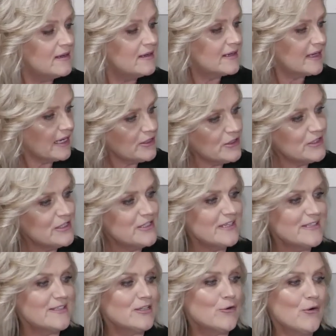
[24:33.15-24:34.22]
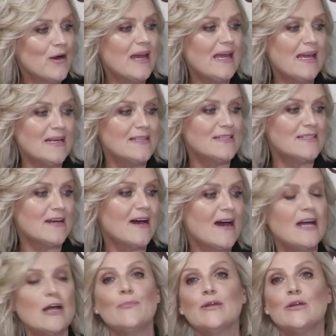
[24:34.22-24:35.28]
Can you suggest a grey as
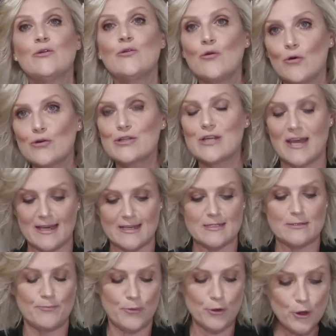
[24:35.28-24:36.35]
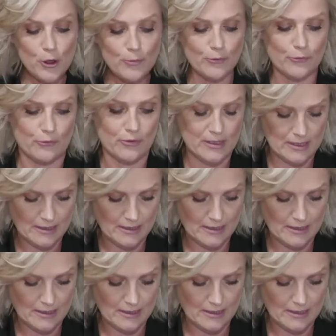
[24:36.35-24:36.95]
dark but not as purple?